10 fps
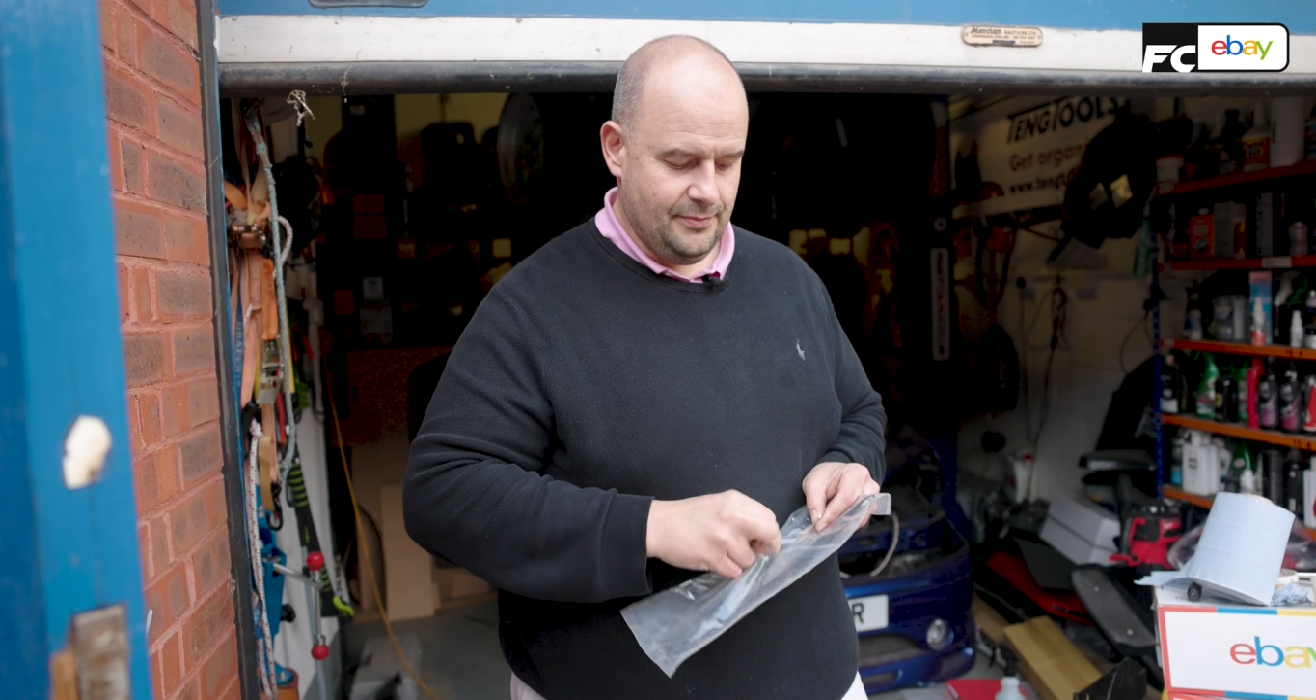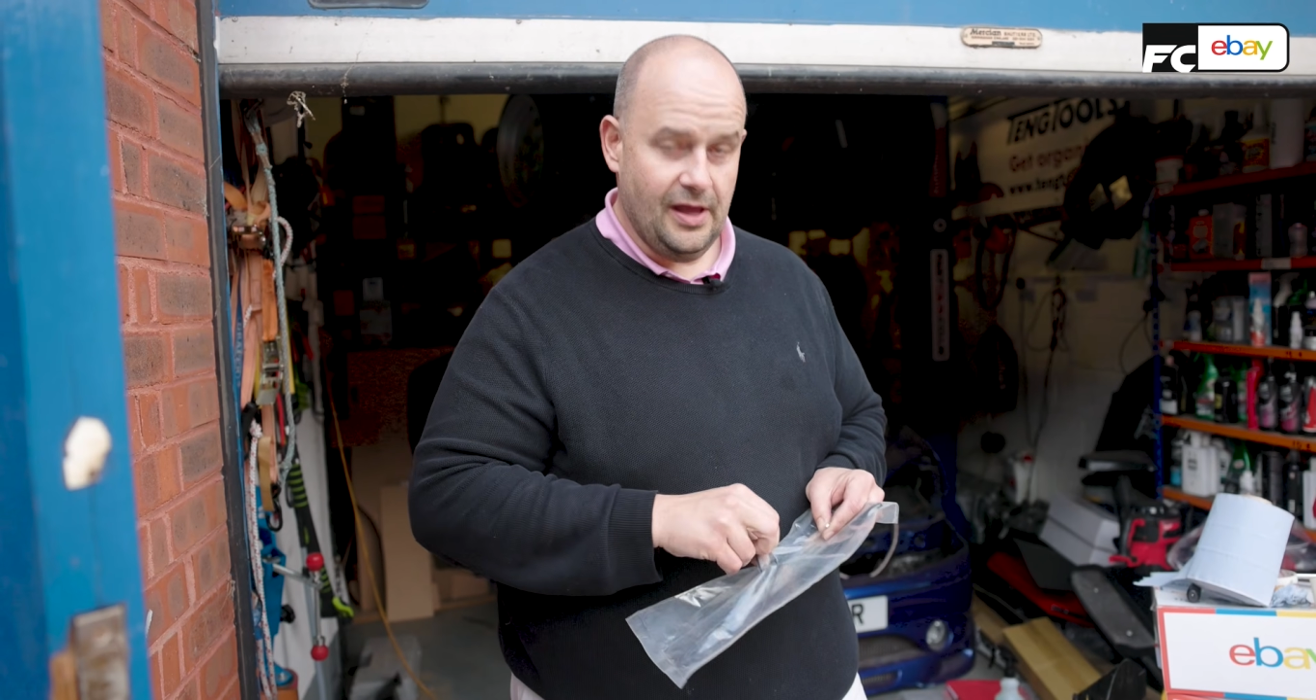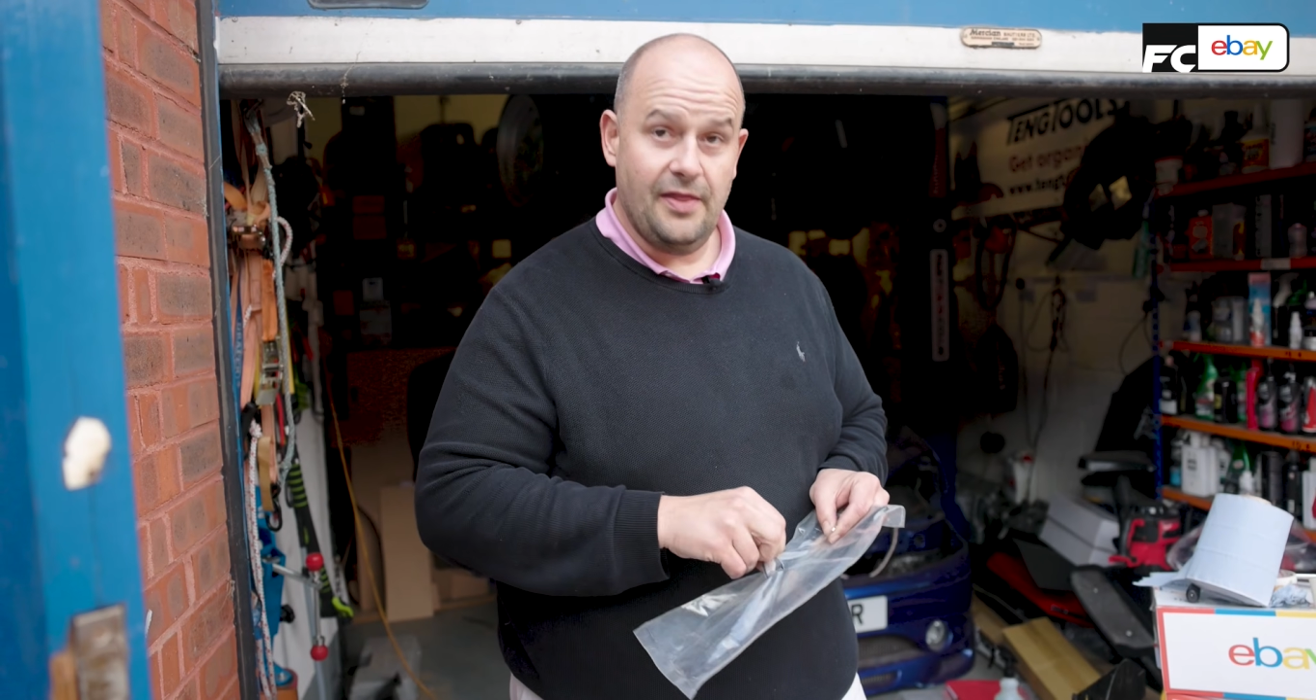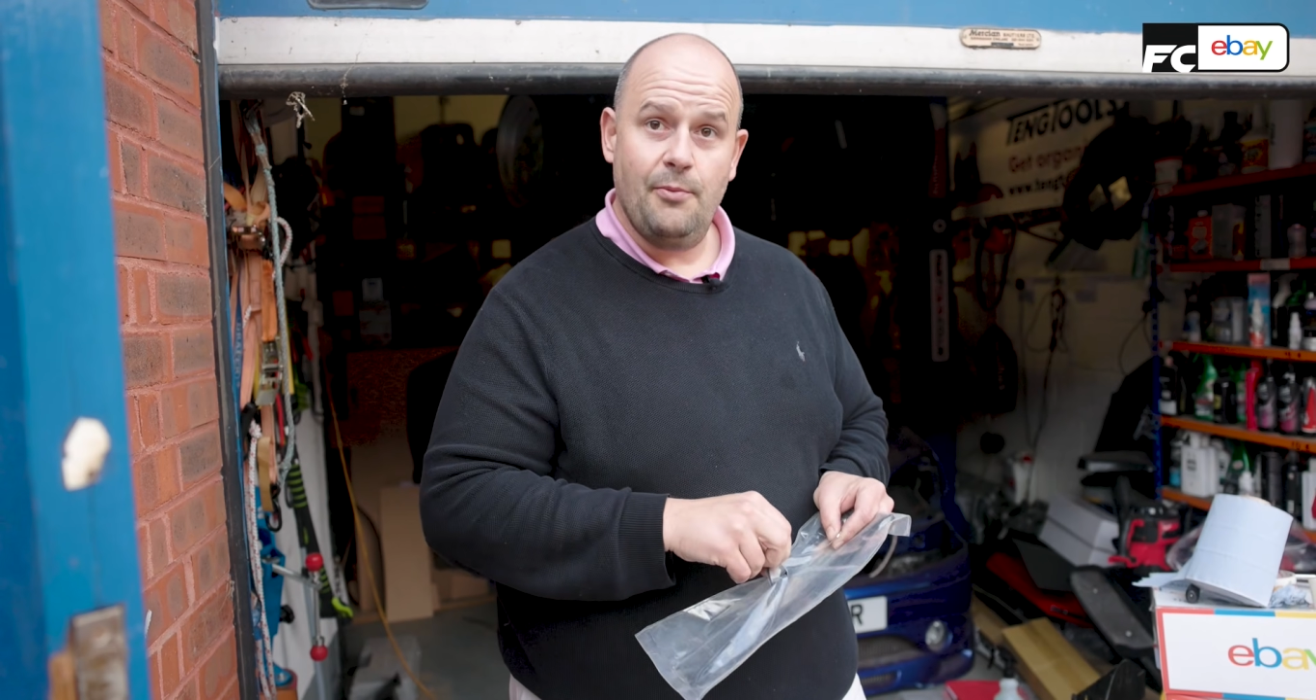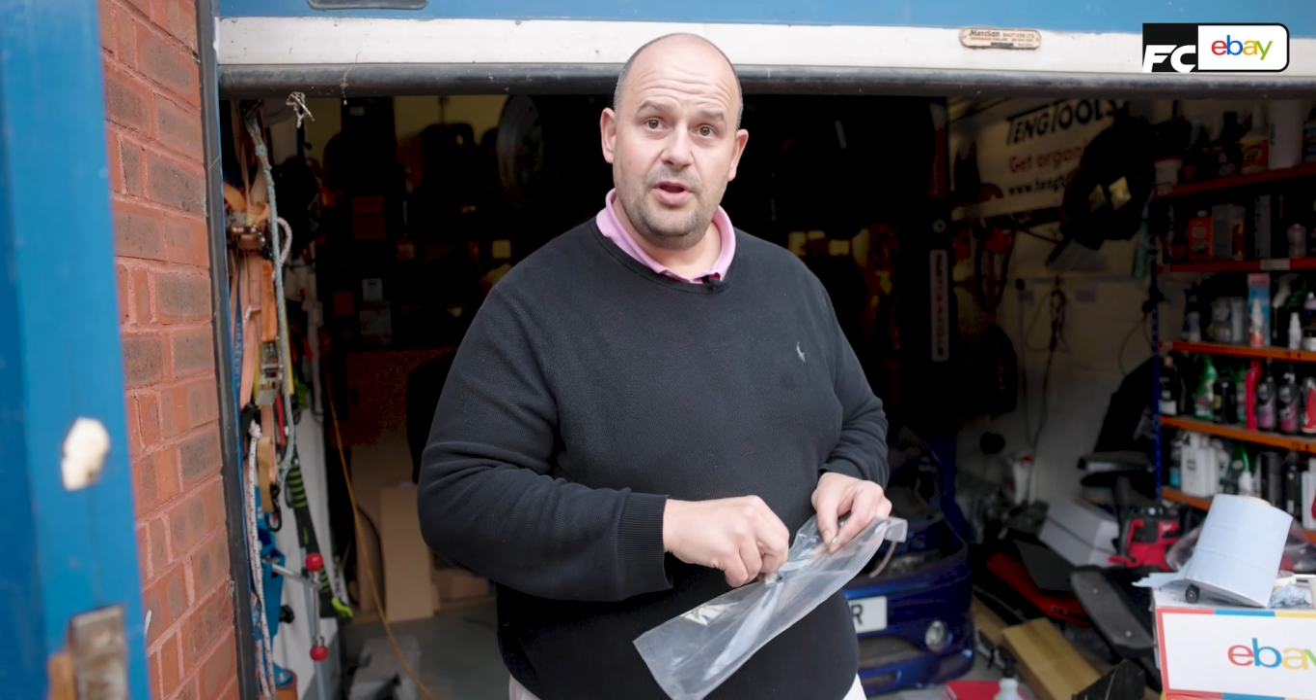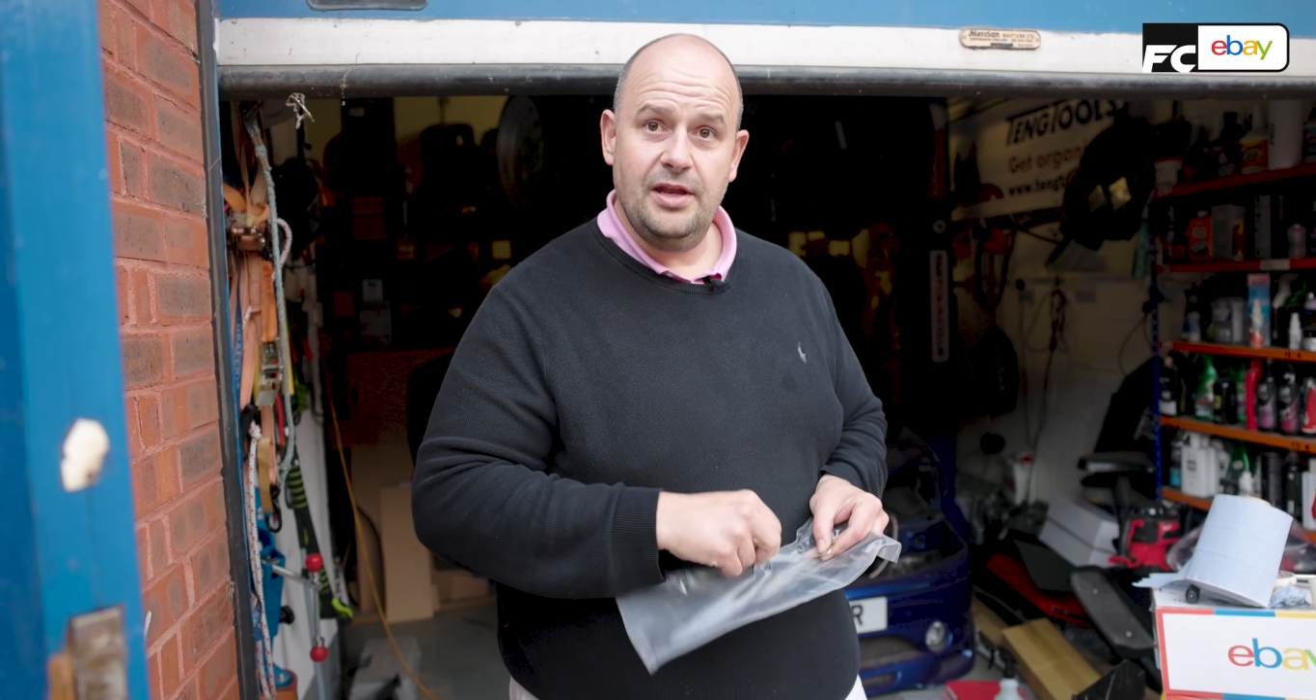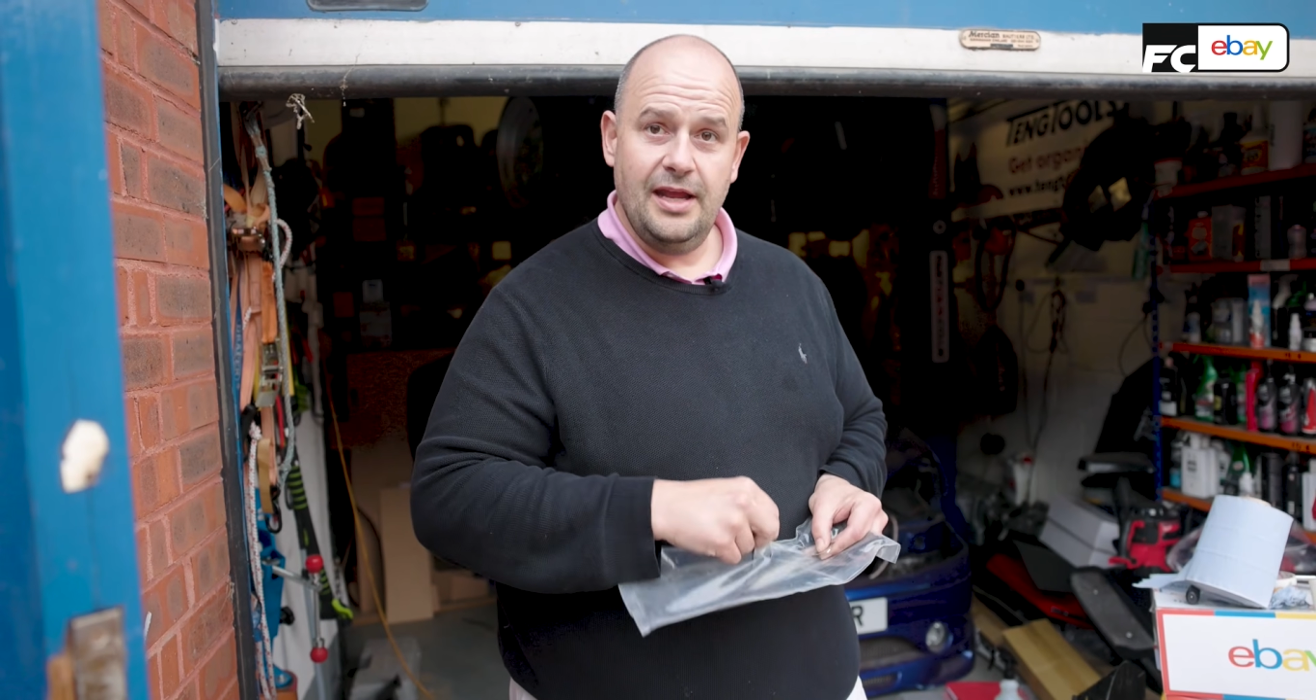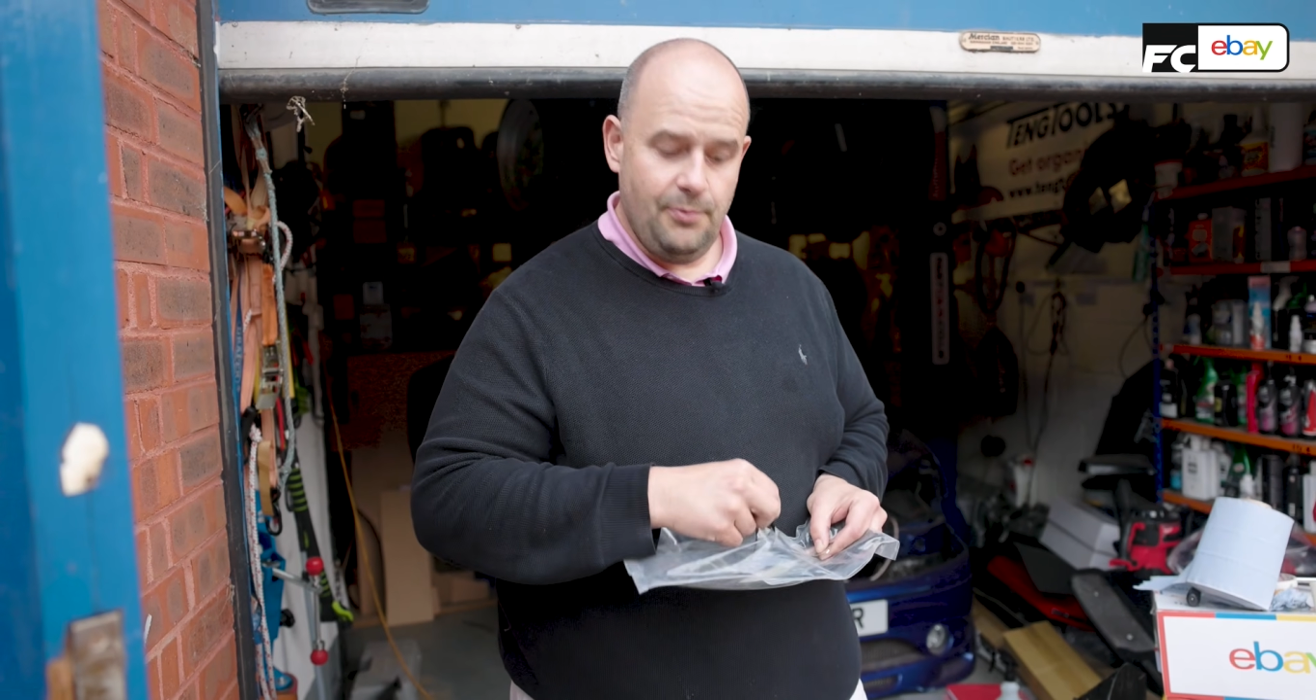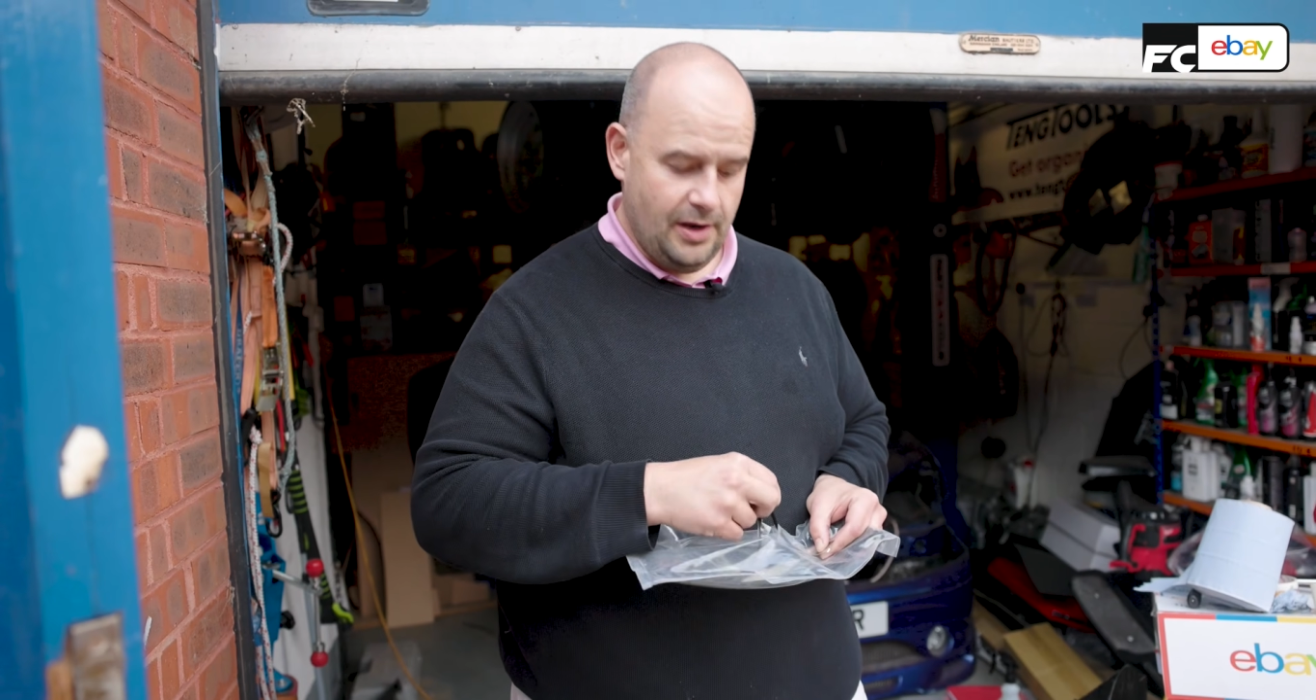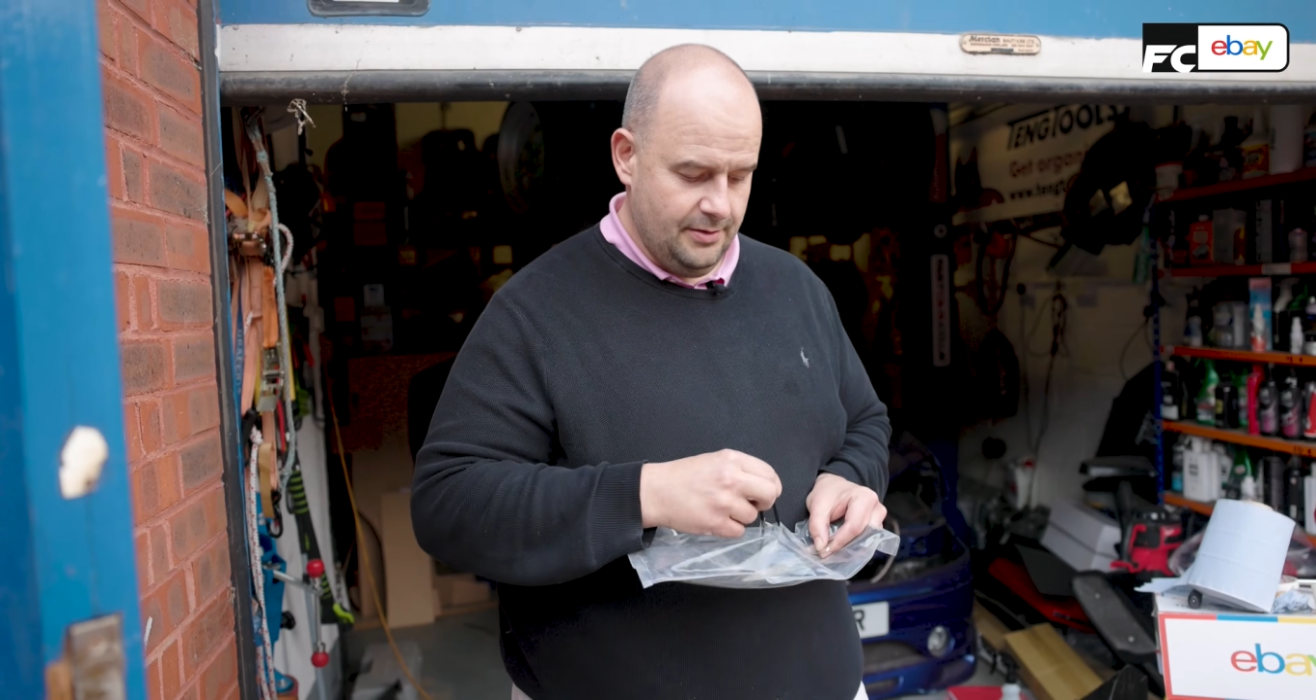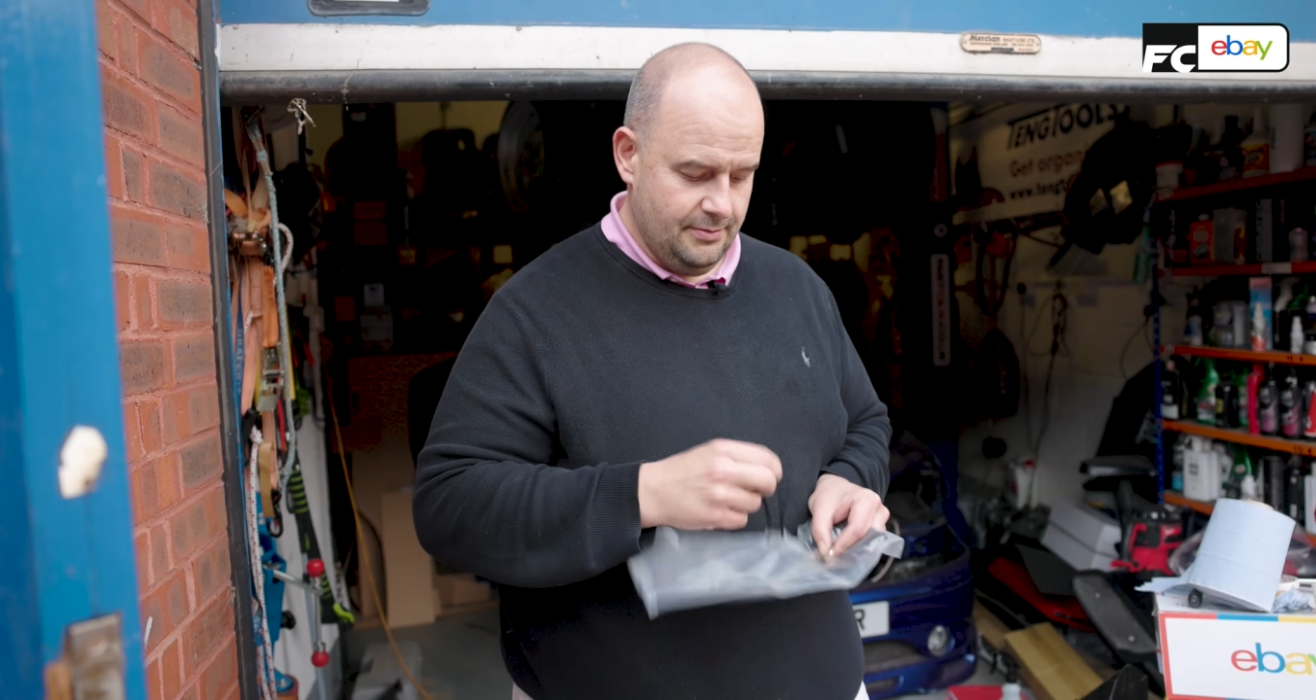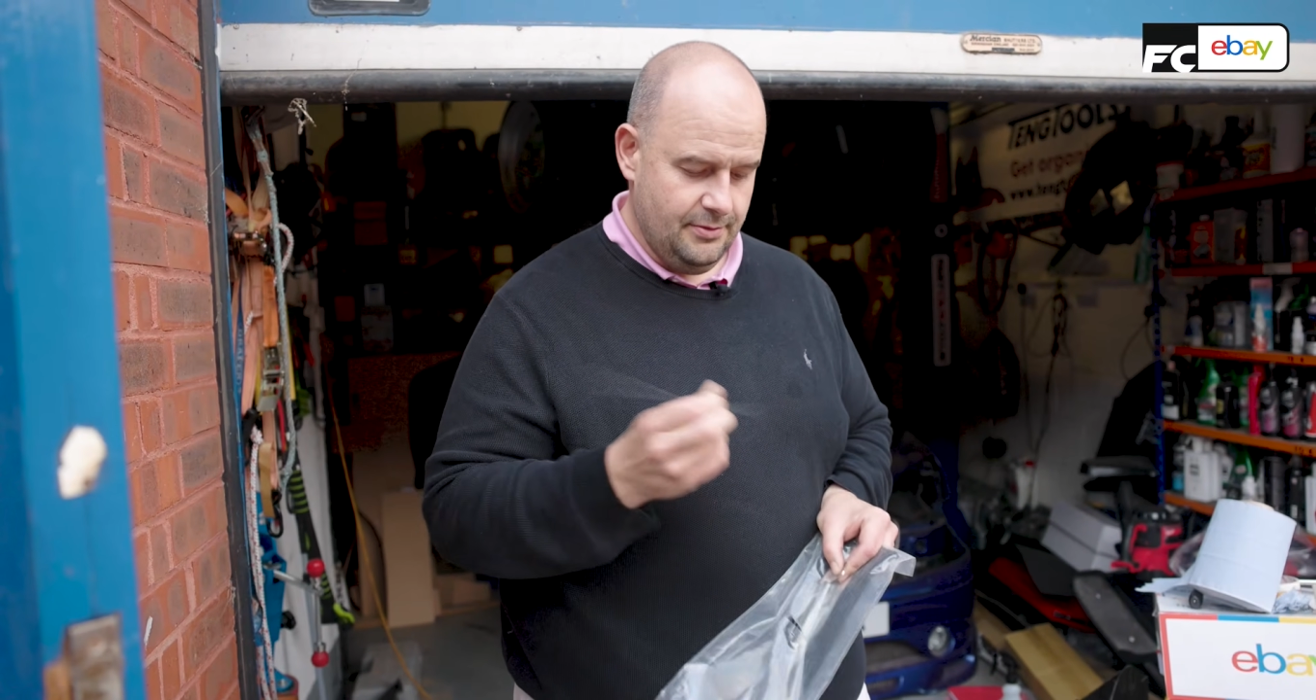And then when you need one,